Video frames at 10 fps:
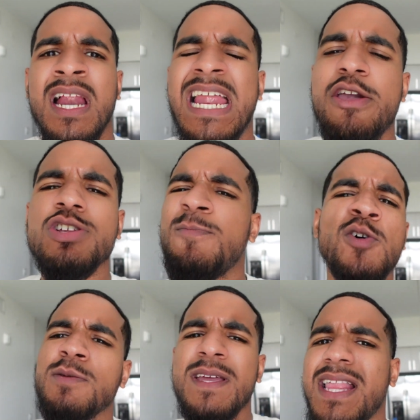Like, you're
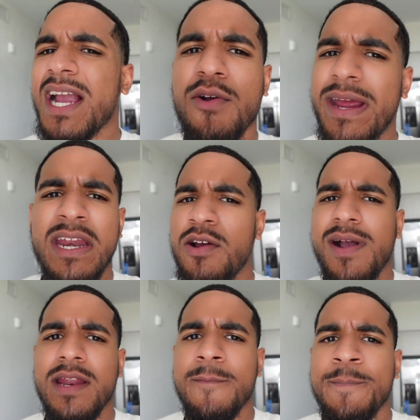supposed to be decorating
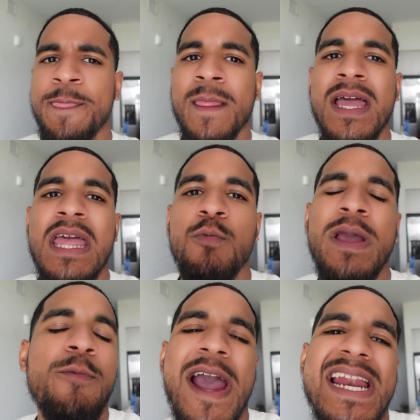already.
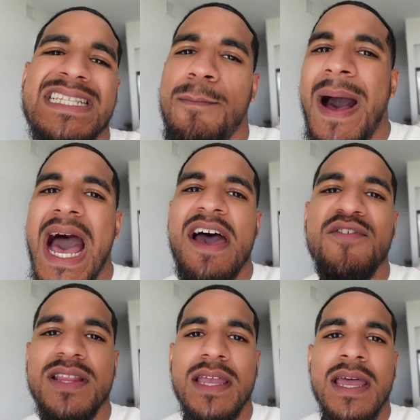We waited to buy
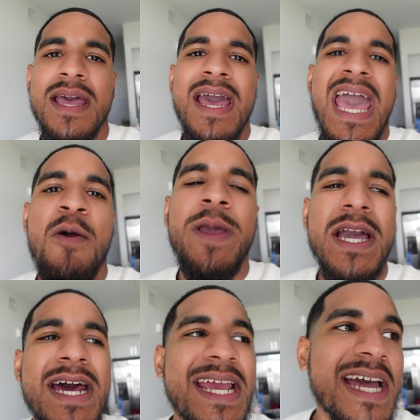everything. And we
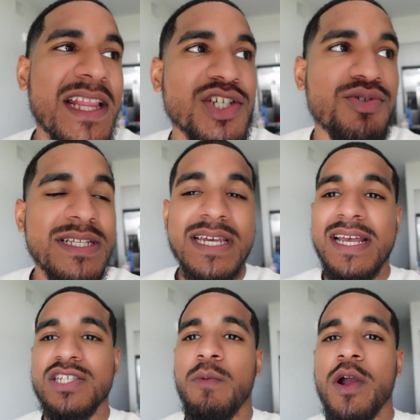couldn't get the tree today,
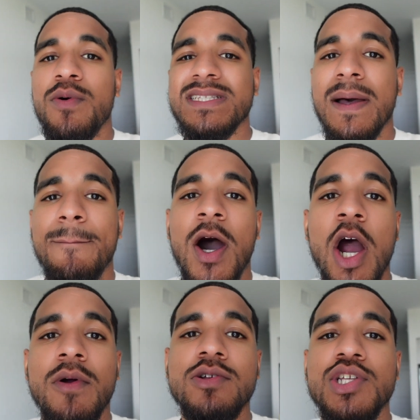so we're going
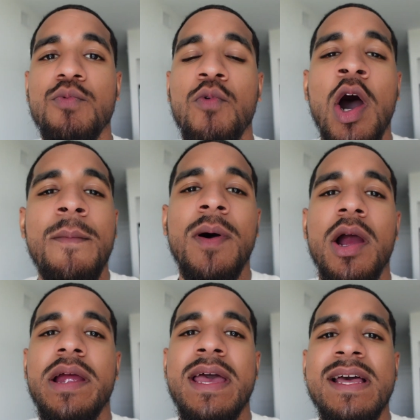tomorrow to
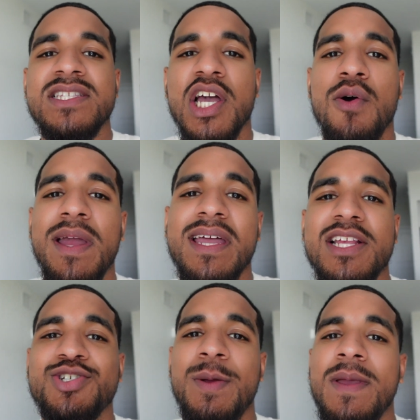Walmart to go and get the
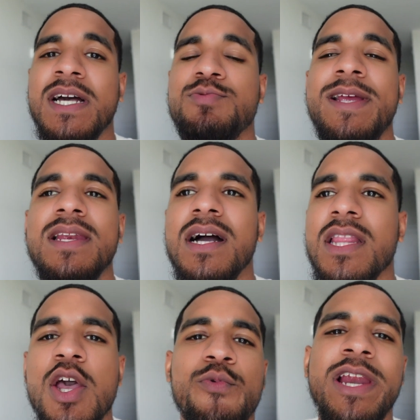tree because we
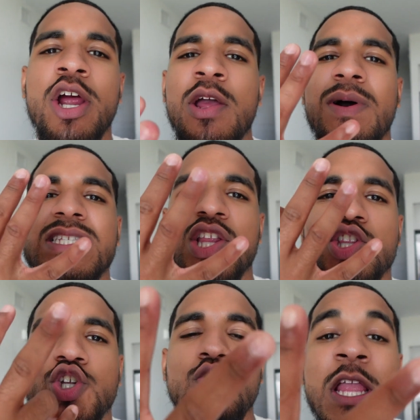looked. We literally went to
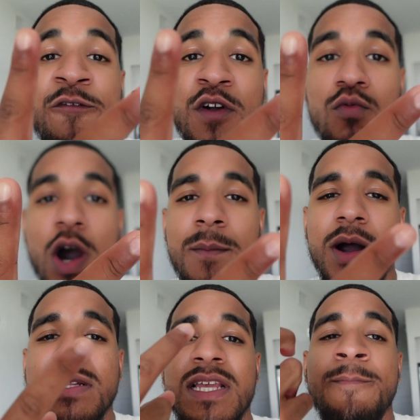two different
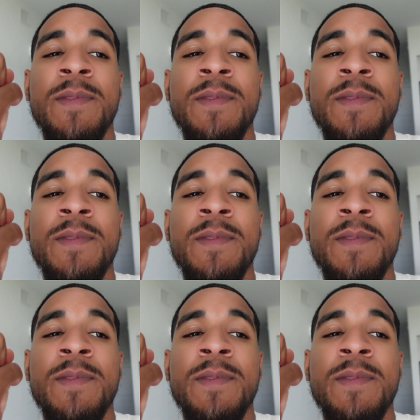Walmarts.